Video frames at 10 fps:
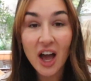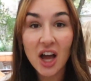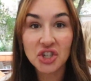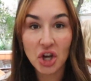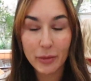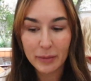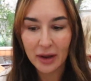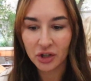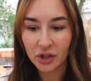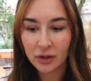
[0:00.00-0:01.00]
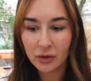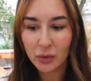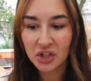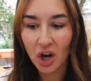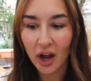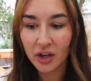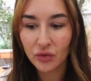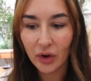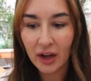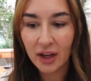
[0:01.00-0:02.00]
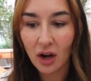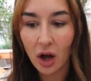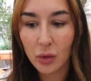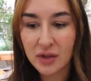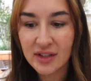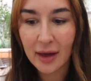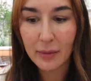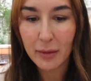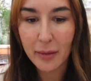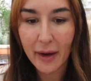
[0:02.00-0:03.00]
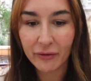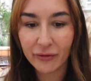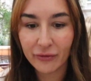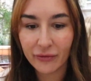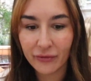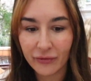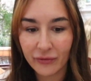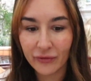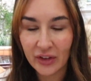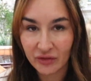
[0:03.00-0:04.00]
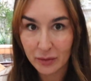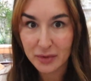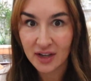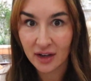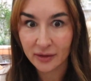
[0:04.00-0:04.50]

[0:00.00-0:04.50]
A German menu, which I can read, I would say maybe about 50%.